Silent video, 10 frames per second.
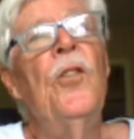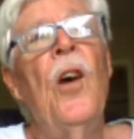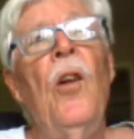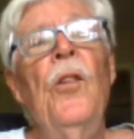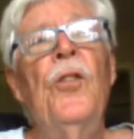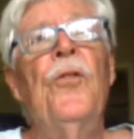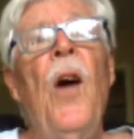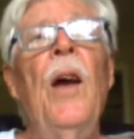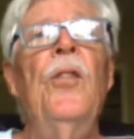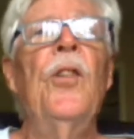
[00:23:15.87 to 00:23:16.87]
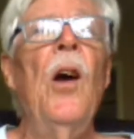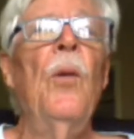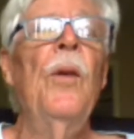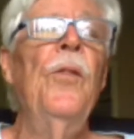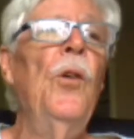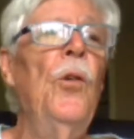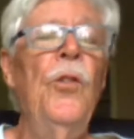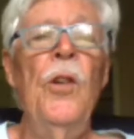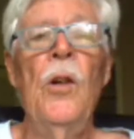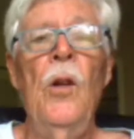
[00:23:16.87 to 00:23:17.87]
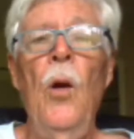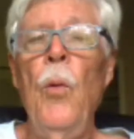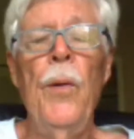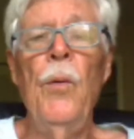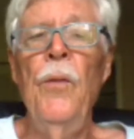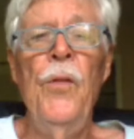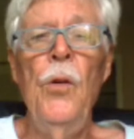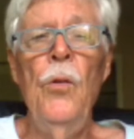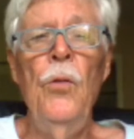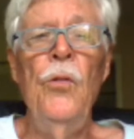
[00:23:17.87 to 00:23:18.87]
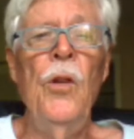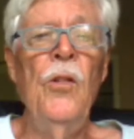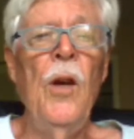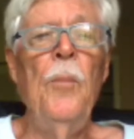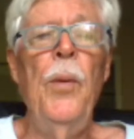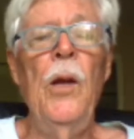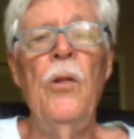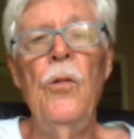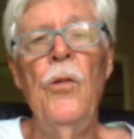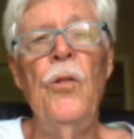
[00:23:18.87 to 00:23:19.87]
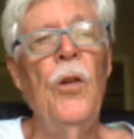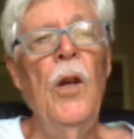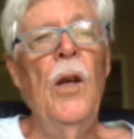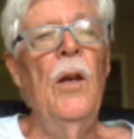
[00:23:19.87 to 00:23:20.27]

he's got all these 5-star reviews and they're glowing reviews and he's got pictures,